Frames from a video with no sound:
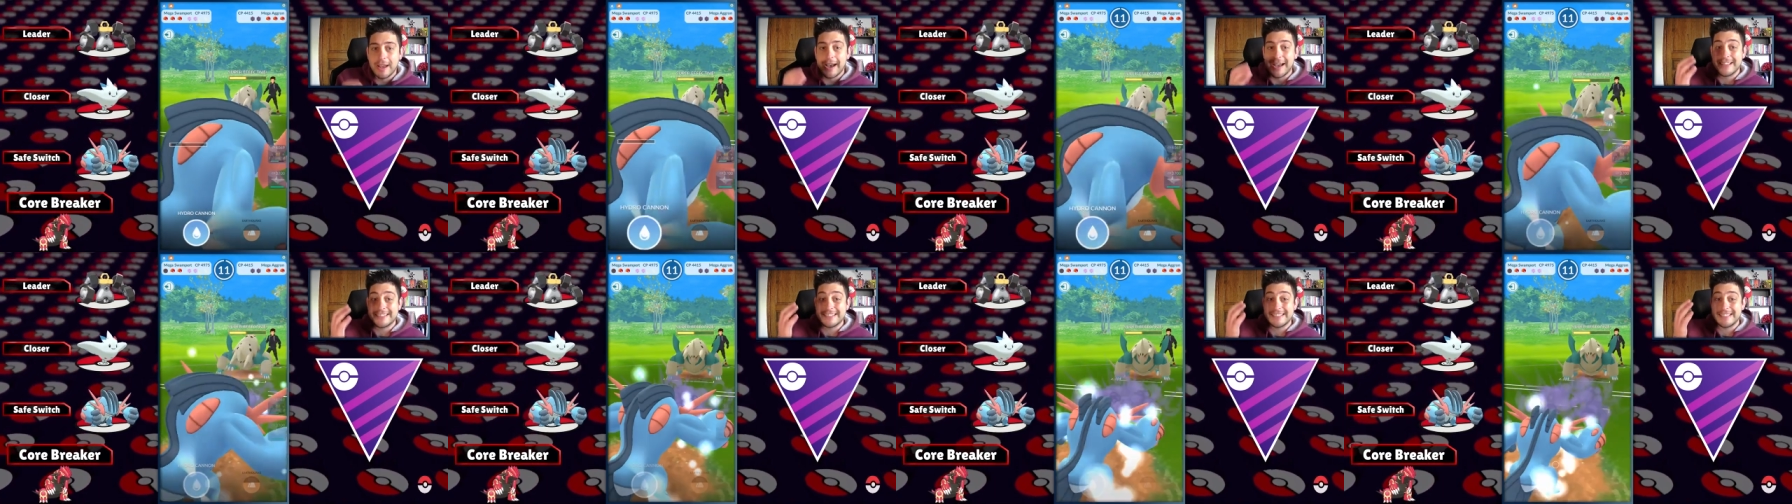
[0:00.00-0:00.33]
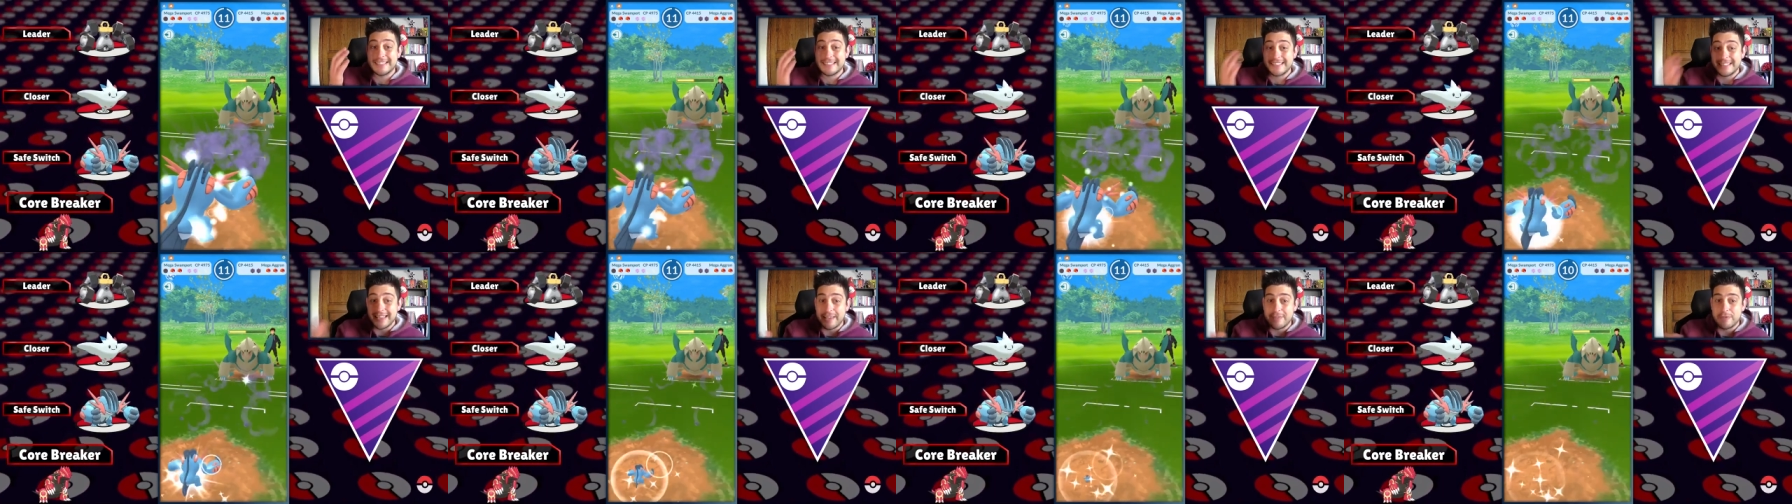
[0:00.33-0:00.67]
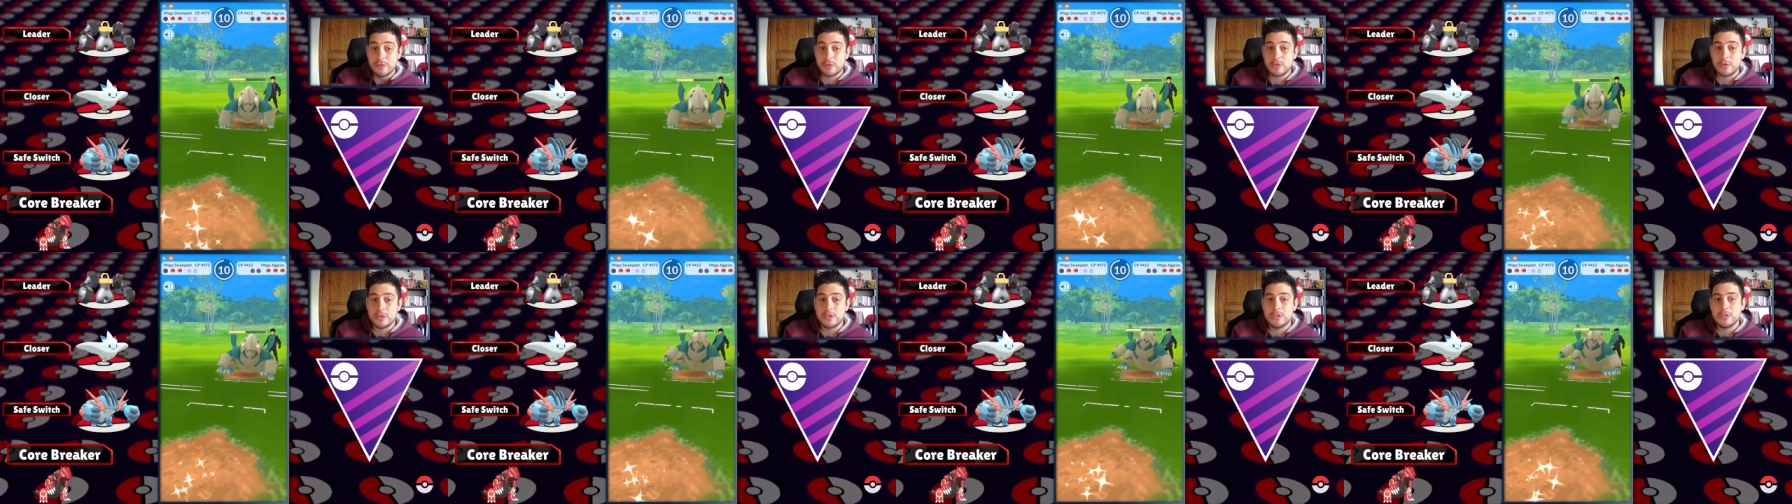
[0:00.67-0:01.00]
As a
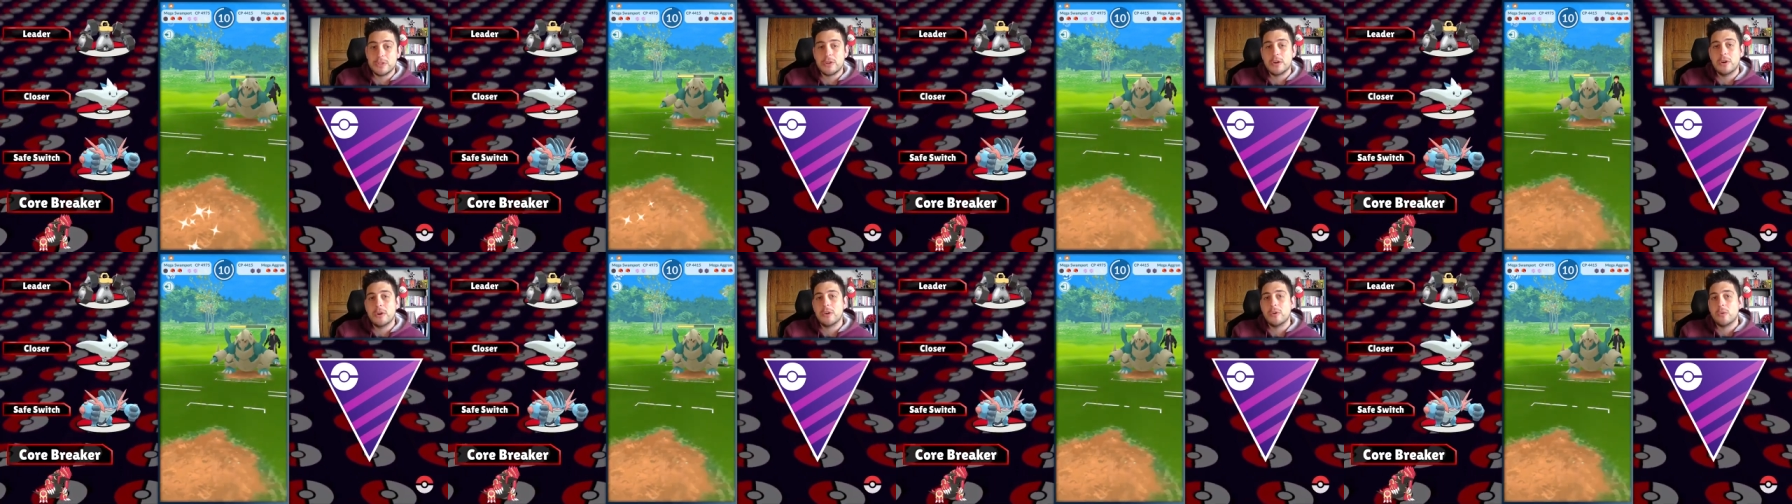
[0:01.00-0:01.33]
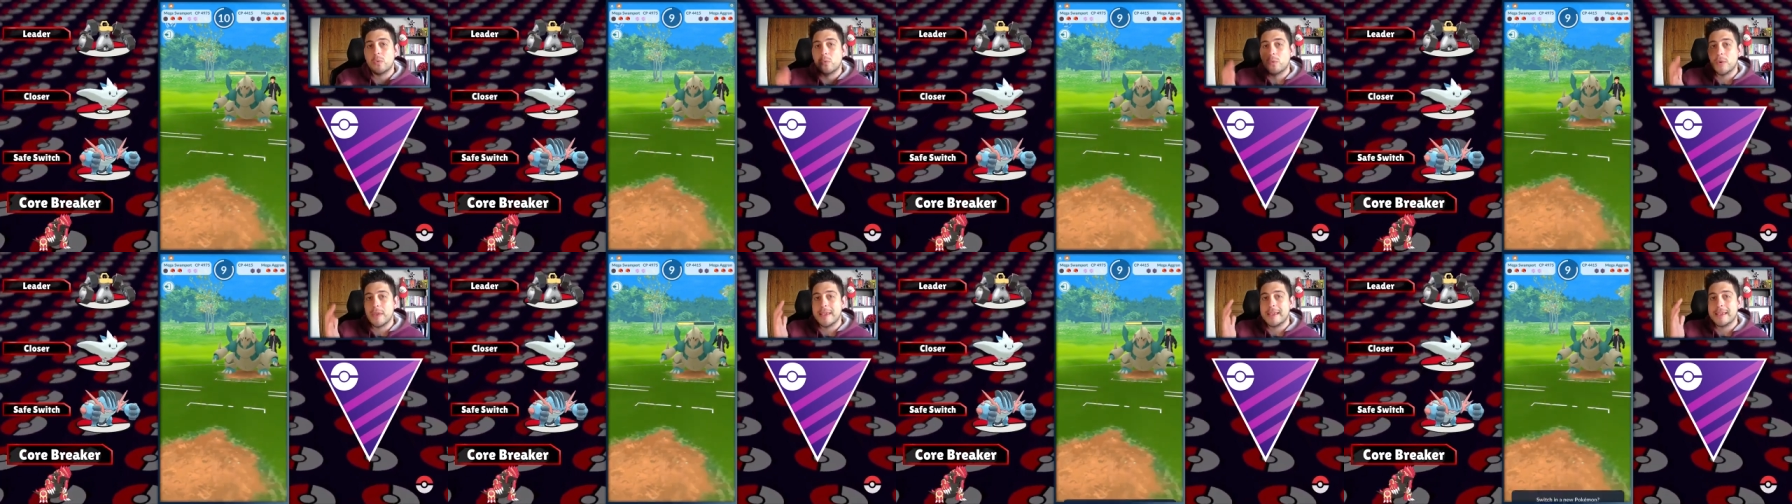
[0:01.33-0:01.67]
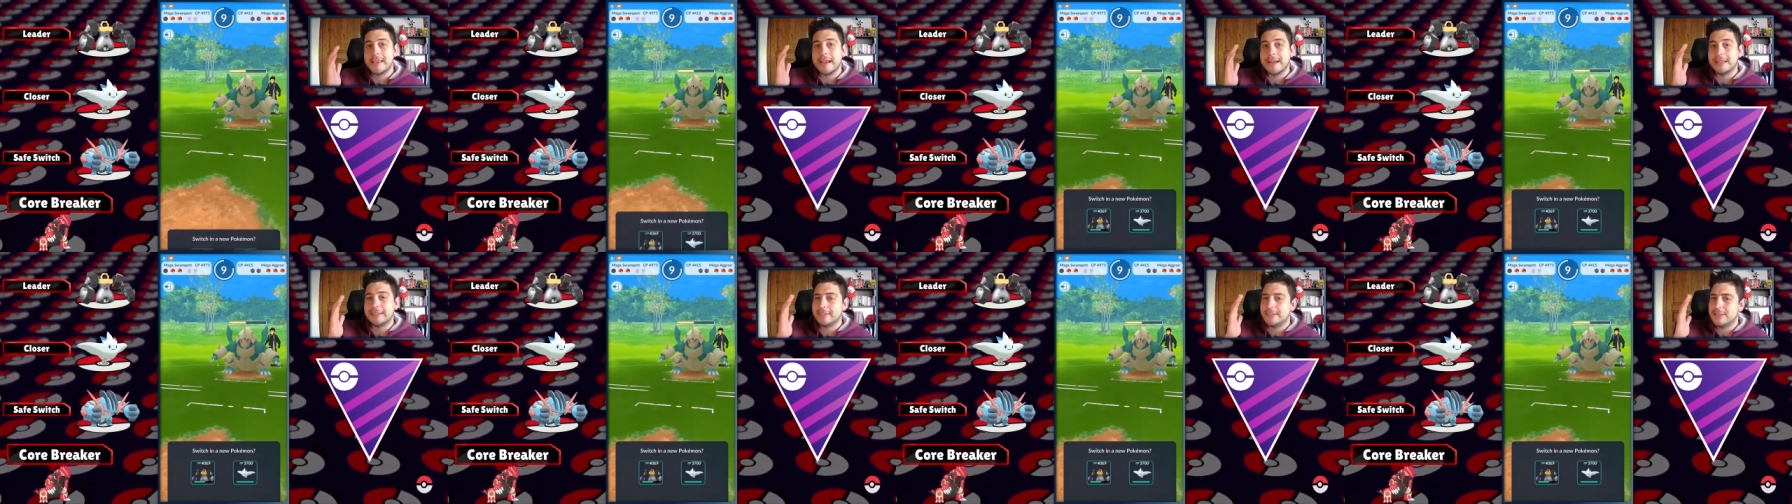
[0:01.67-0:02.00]
safe switch though we
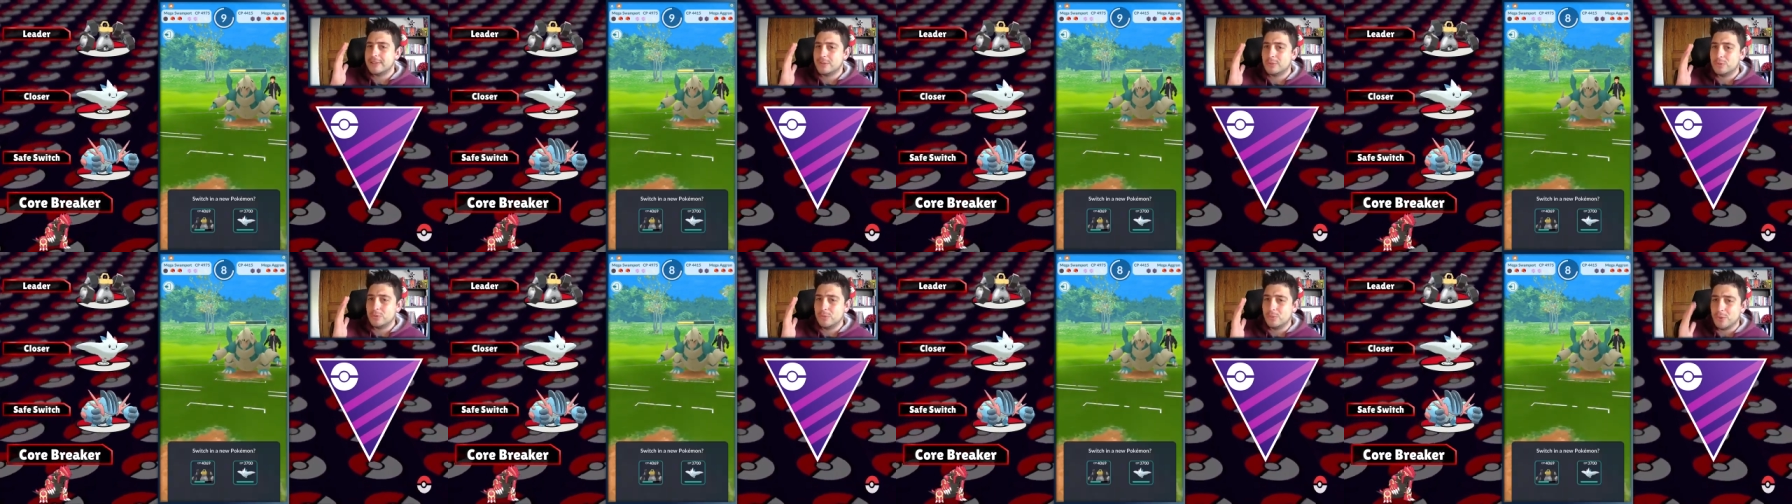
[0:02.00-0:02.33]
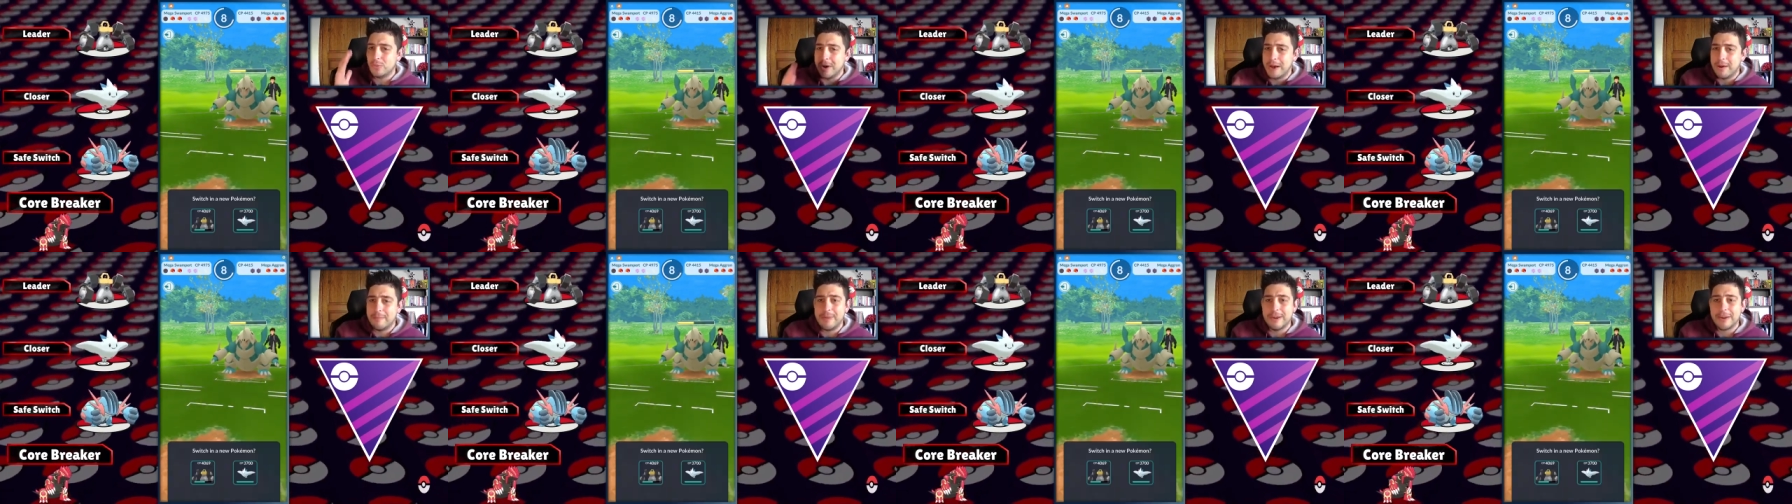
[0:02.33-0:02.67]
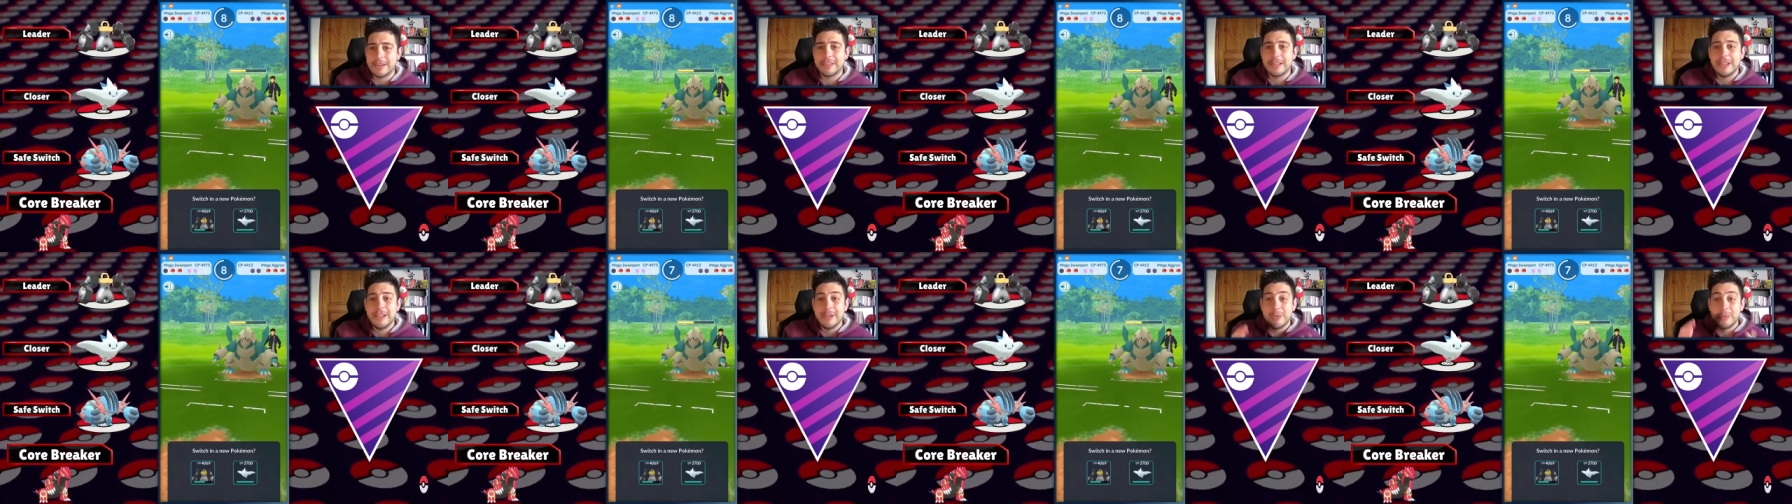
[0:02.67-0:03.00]
got the
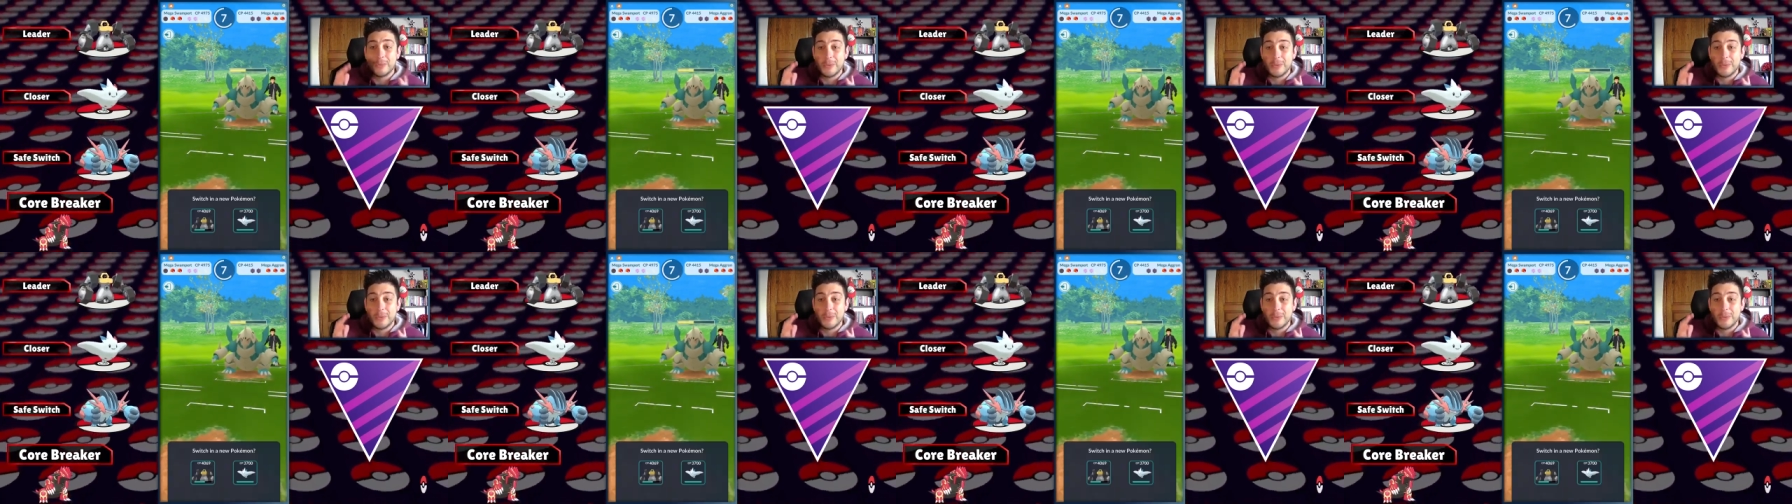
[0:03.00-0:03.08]
Swampert